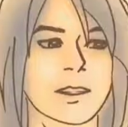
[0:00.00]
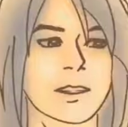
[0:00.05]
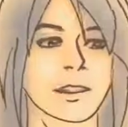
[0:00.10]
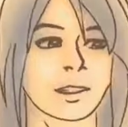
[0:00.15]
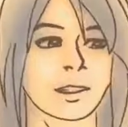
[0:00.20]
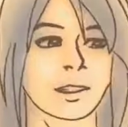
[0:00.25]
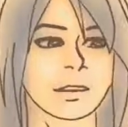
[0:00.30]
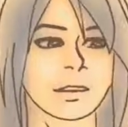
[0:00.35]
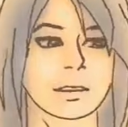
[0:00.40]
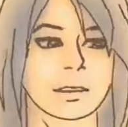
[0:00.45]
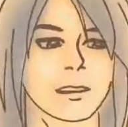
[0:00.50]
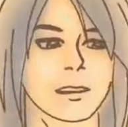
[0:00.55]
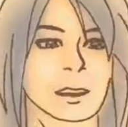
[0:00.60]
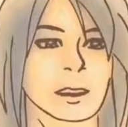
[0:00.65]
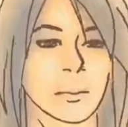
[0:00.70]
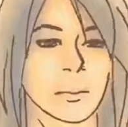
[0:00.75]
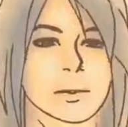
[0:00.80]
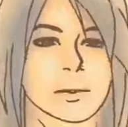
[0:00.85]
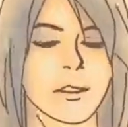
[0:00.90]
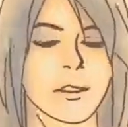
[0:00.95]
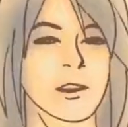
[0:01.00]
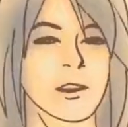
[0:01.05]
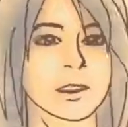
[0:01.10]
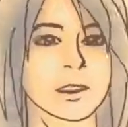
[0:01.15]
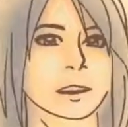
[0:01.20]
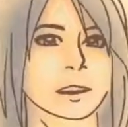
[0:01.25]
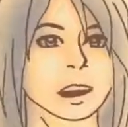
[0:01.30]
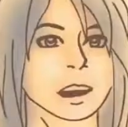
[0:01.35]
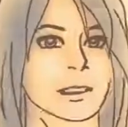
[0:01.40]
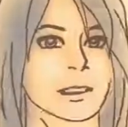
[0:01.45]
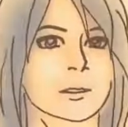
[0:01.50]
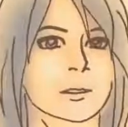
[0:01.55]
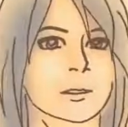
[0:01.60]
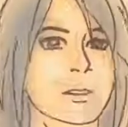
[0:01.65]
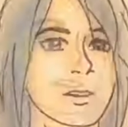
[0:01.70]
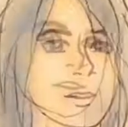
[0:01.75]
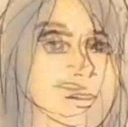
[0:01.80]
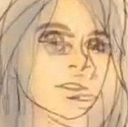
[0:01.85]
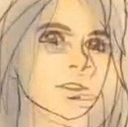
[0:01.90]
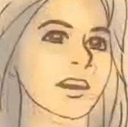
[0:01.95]
I don't want this to be
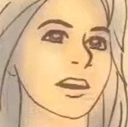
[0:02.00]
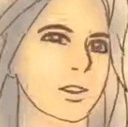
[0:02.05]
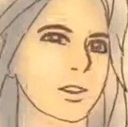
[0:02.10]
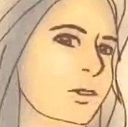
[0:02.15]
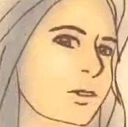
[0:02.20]
typical.